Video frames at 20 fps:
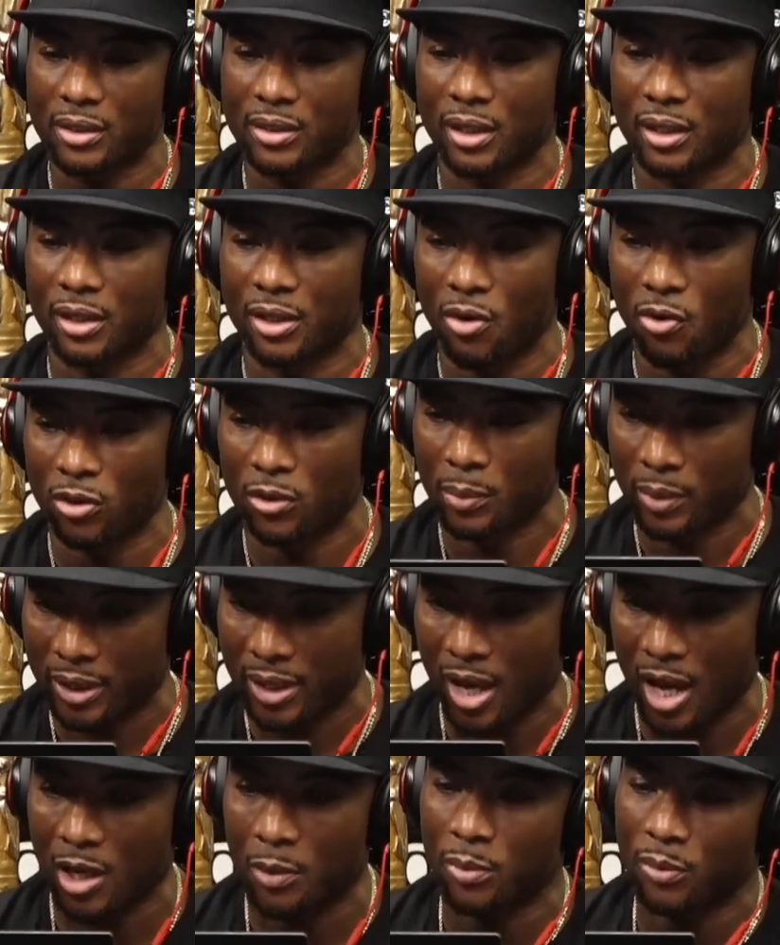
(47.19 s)
son and hold him
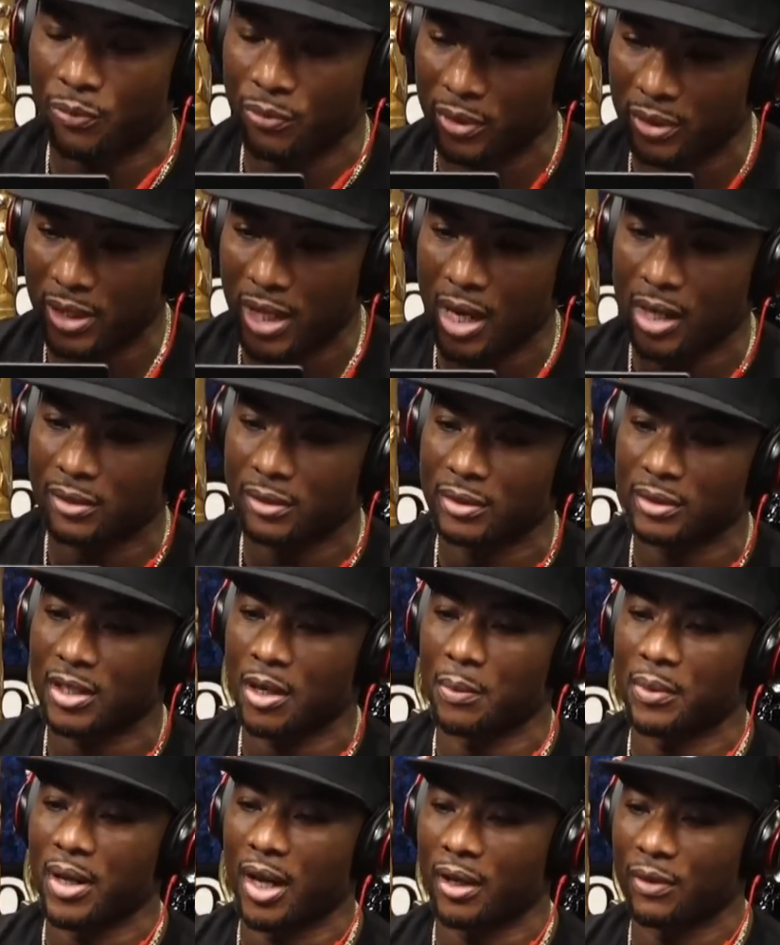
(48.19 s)
accountable for the nonsense
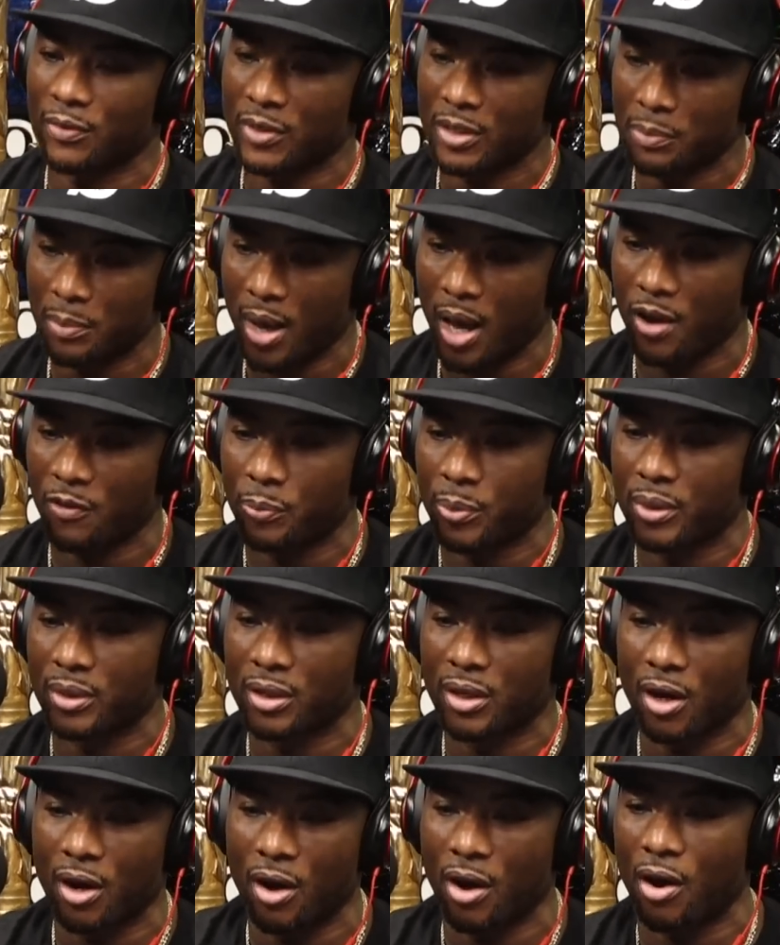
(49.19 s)
coming out of his mouth, but
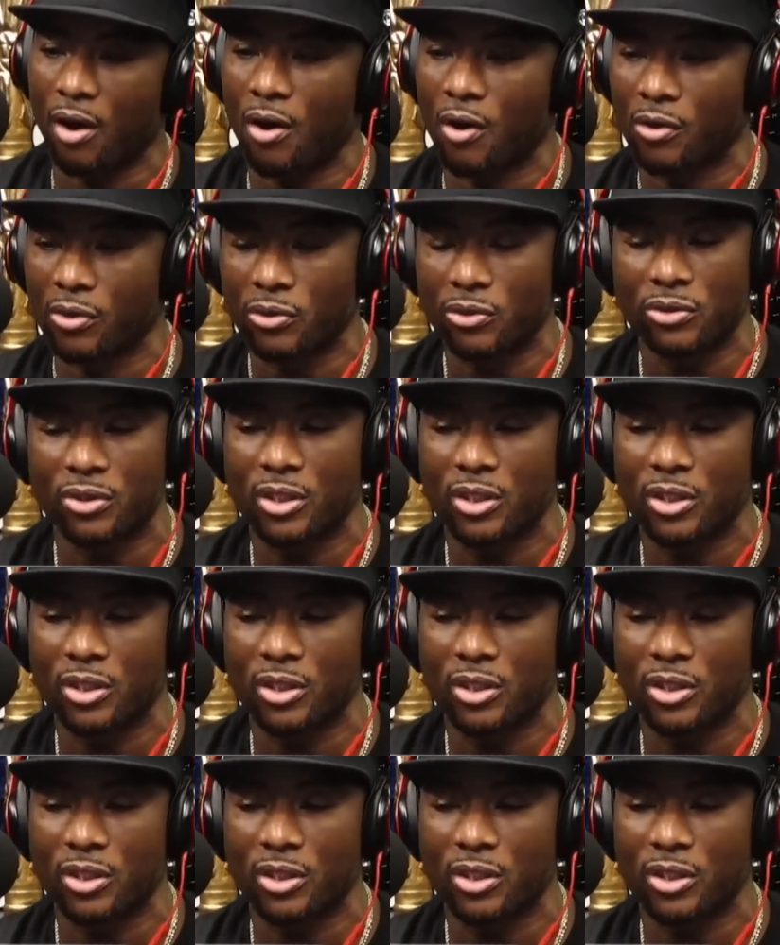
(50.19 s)
no, you